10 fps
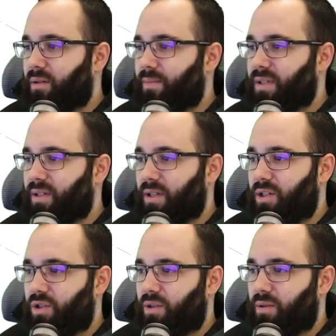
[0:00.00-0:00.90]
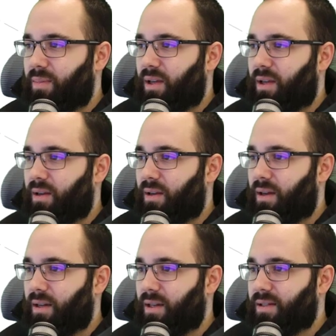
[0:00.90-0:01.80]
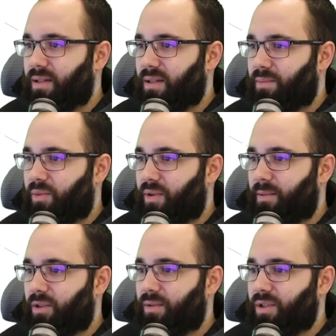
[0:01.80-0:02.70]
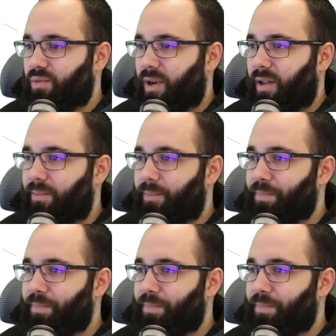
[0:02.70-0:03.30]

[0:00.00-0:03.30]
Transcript: Oops, this should be an instance parameter as well.